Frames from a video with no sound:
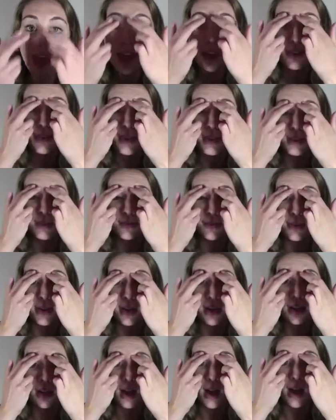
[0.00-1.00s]
This
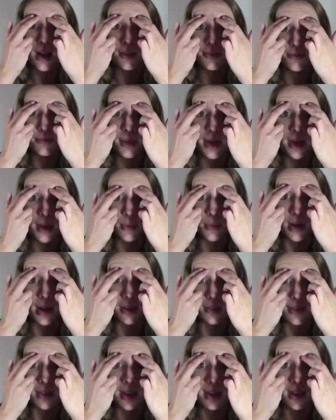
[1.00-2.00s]
fear of being
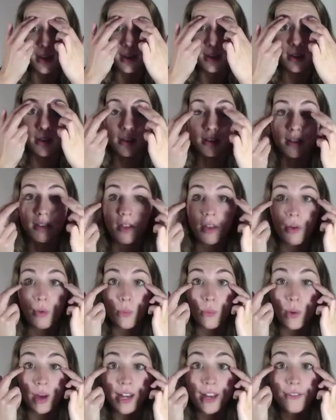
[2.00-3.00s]
wealthy.
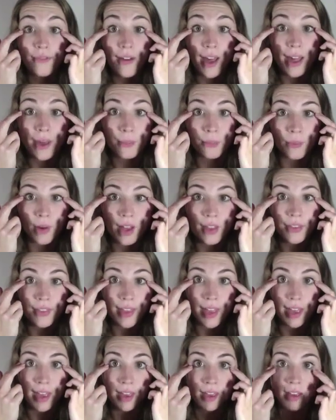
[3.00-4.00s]
What if I am
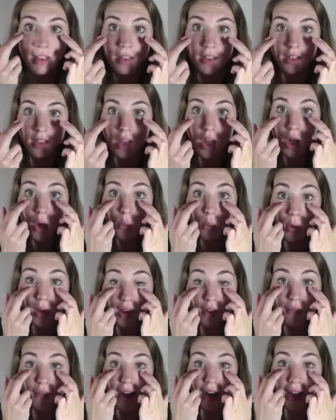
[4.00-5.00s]
wealthy? What
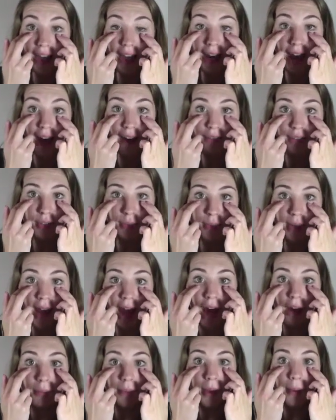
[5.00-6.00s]
if I can have someone
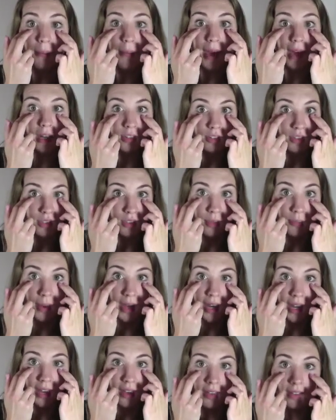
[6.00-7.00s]
help me manage the
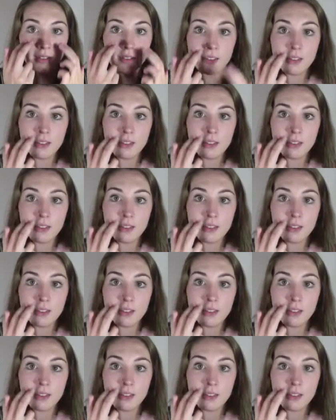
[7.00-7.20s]
money?